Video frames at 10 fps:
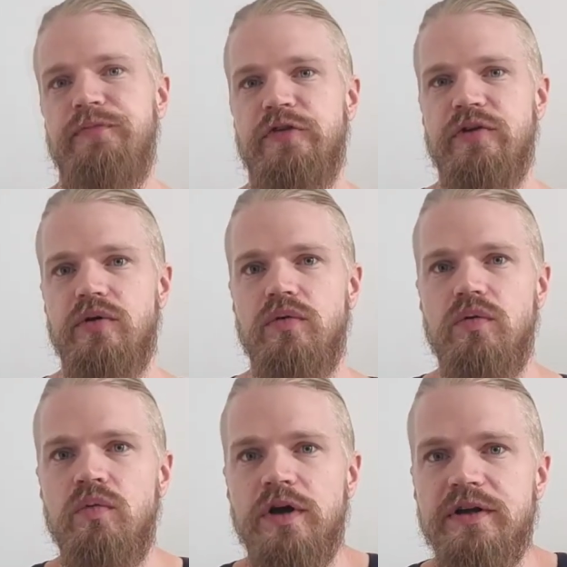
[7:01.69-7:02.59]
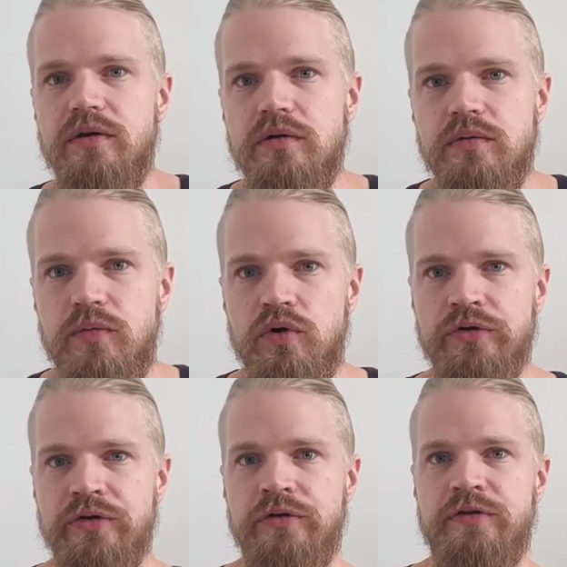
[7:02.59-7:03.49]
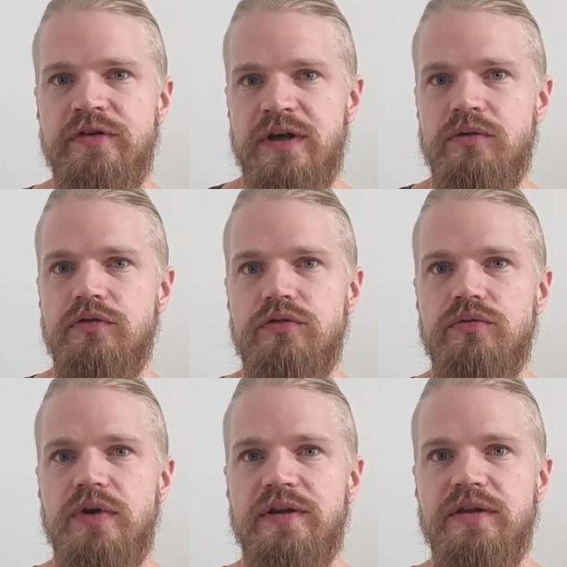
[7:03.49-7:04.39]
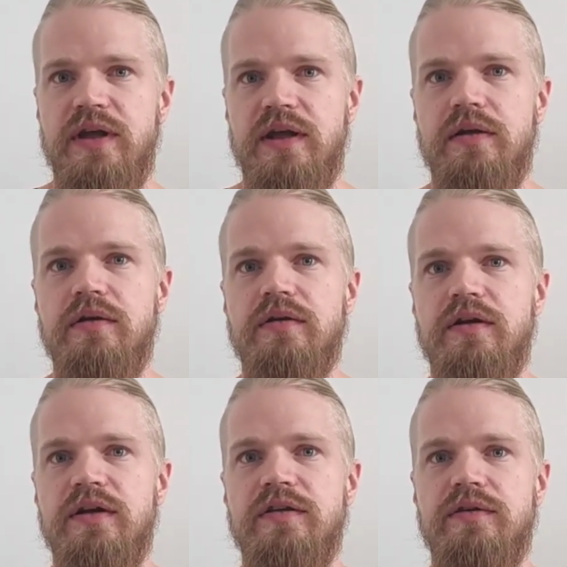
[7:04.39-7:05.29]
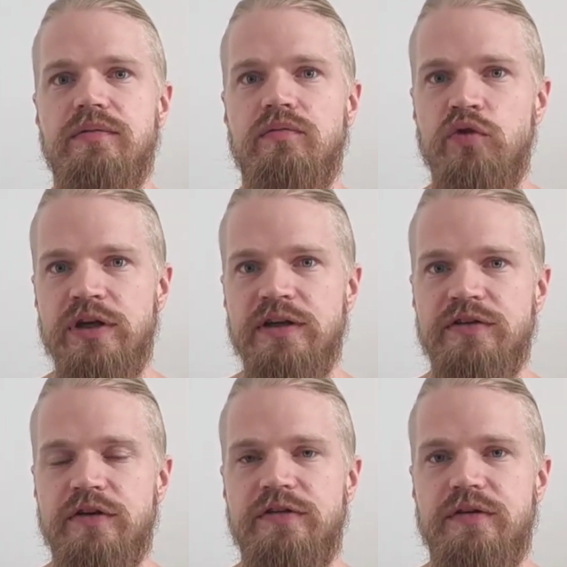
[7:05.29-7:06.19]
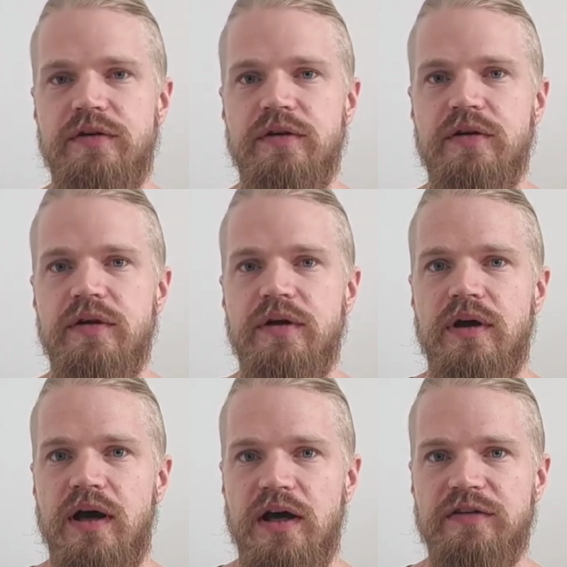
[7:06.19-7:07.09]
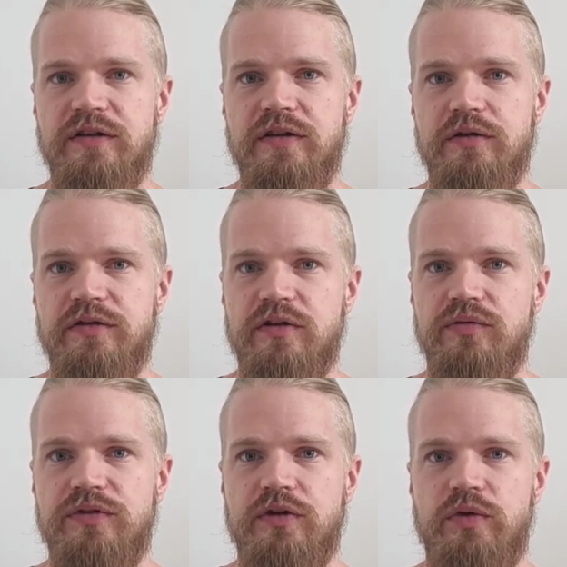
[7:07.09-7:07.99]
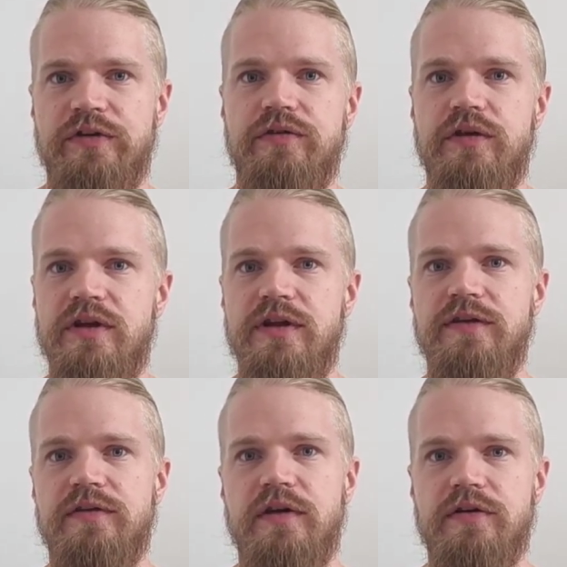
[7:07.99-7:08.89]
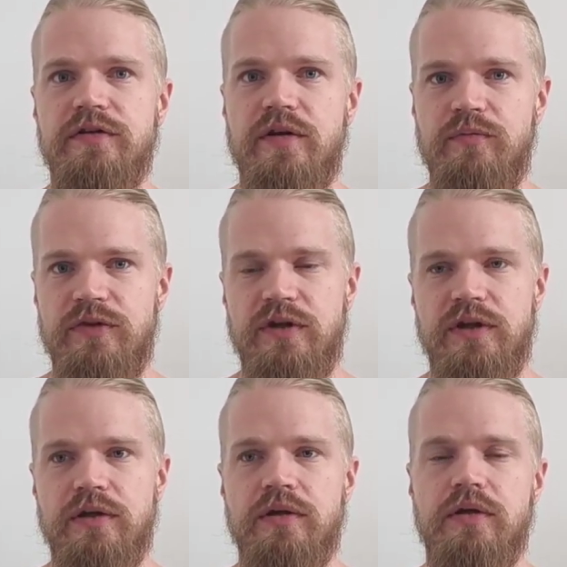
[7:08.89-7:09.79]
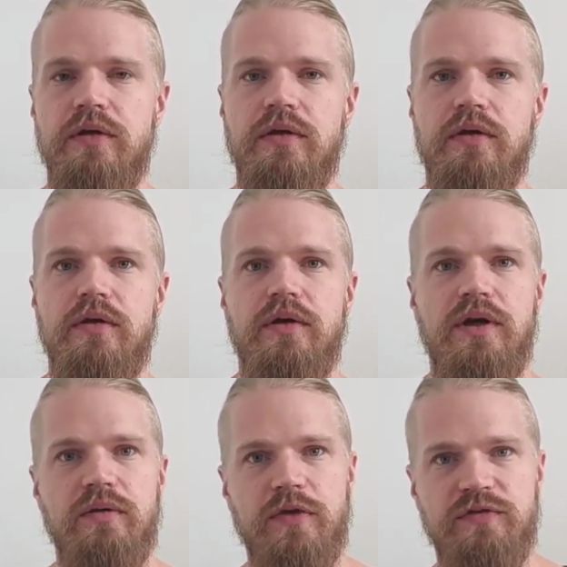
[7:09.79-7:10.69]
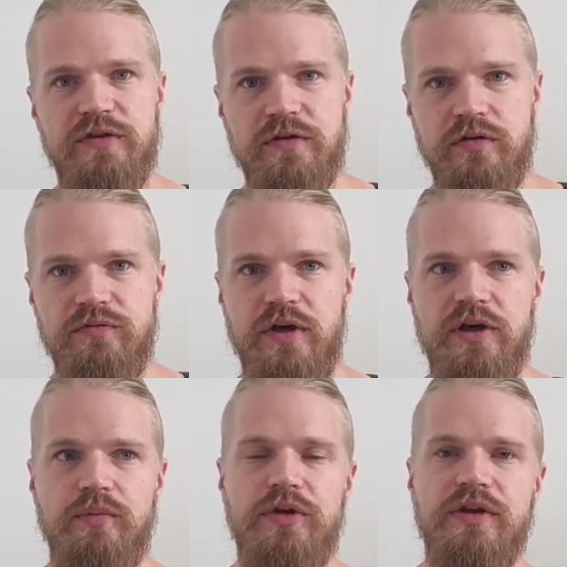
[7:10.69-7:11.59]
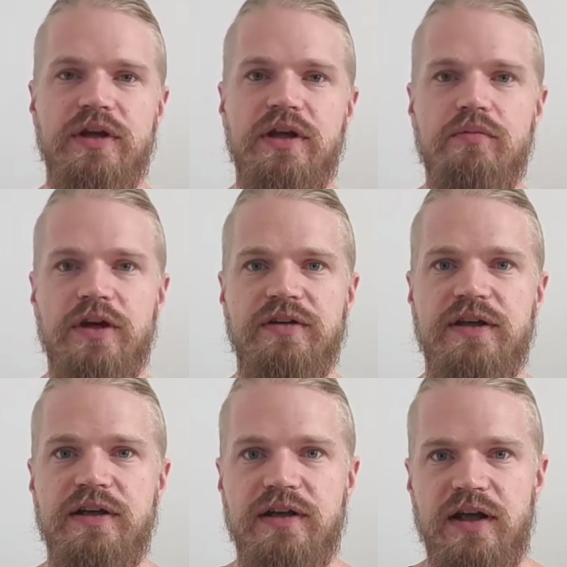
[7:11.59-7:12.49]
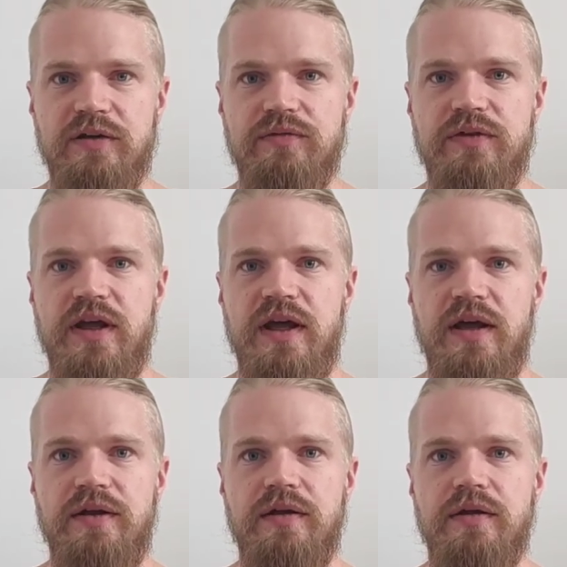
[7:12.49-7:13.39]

So what it all boils down to at the end is really just asking yourself the question, is there something in my physical environment, in my daily life, that